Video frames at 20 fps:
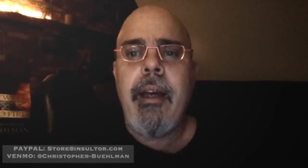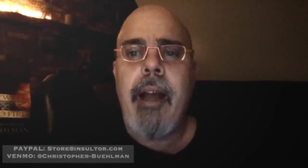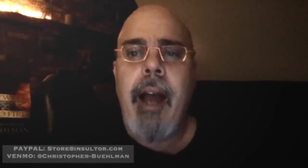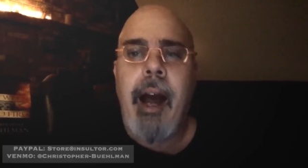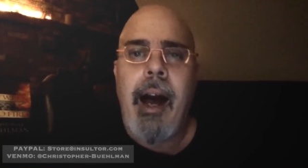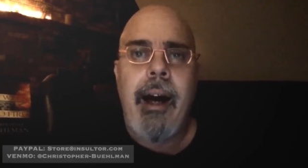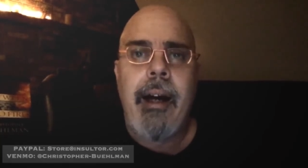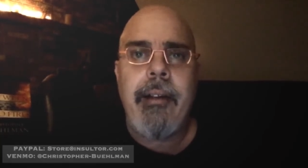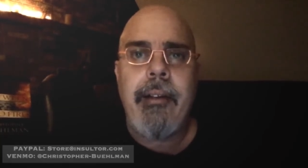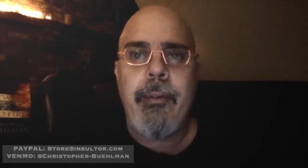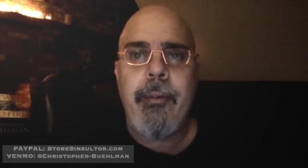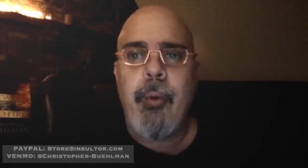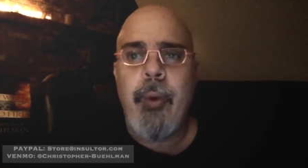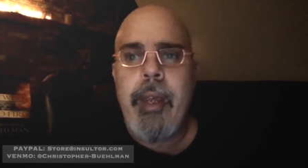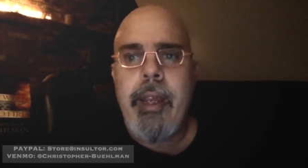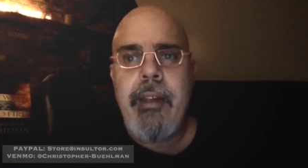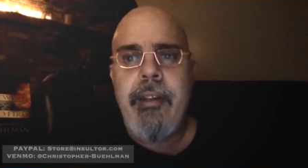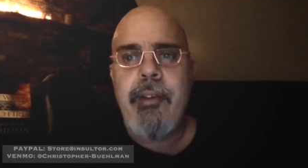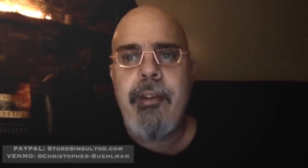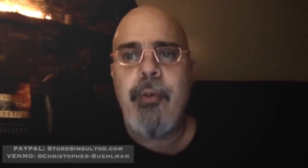God
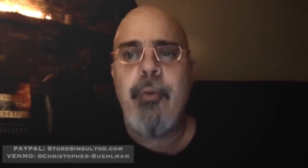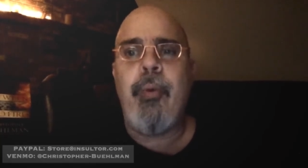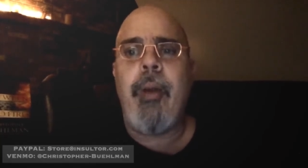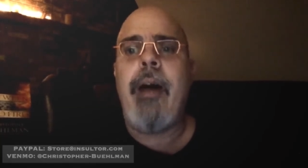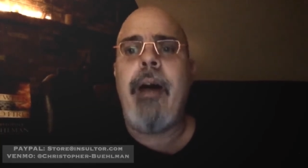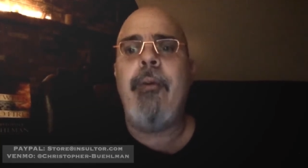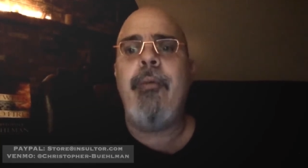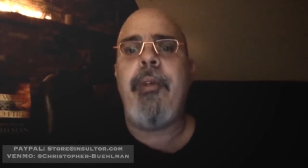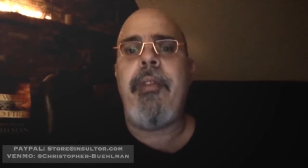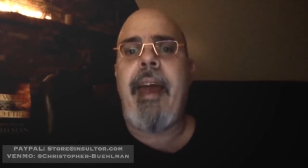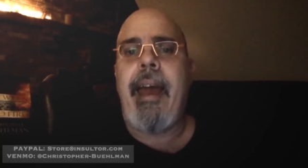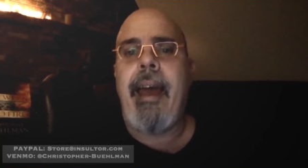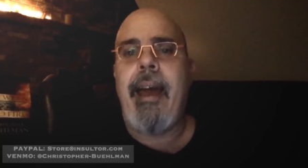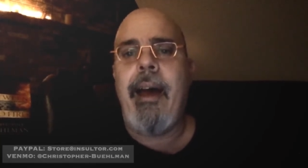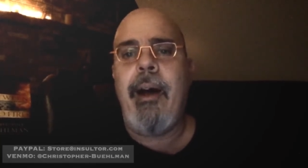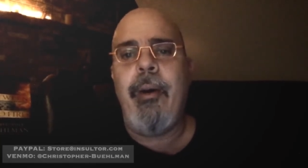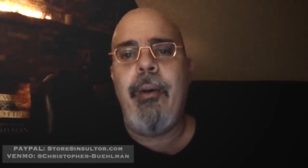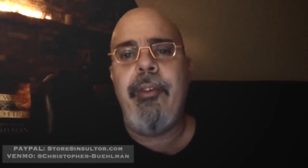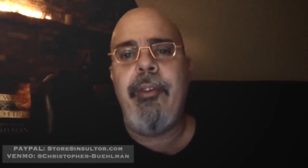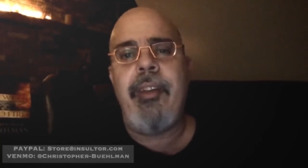ringed you round with
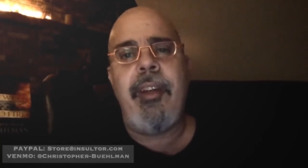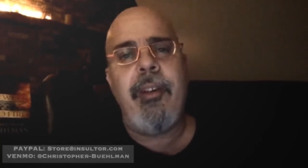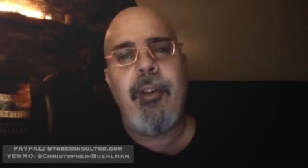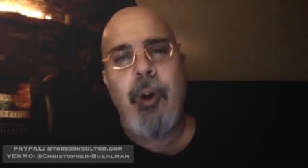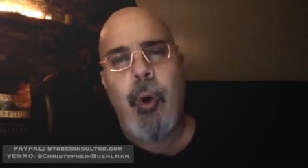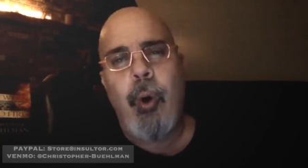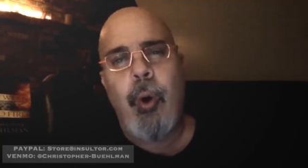hounds and